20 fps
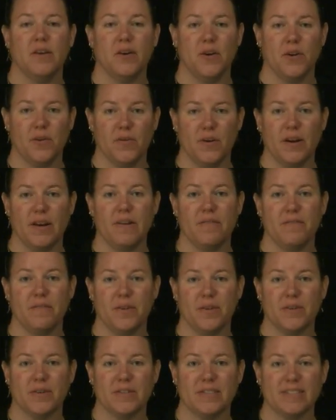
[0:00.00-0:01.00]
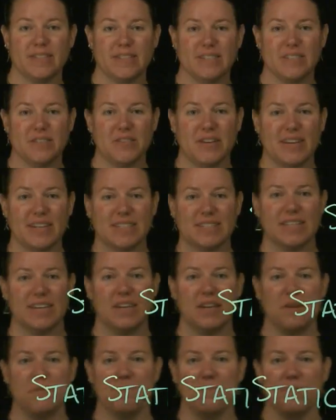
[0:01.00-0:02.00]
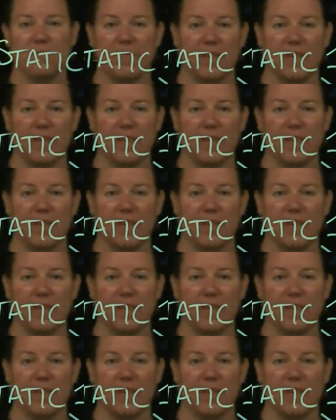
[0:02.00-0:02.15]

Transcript: All right, folks, until next time,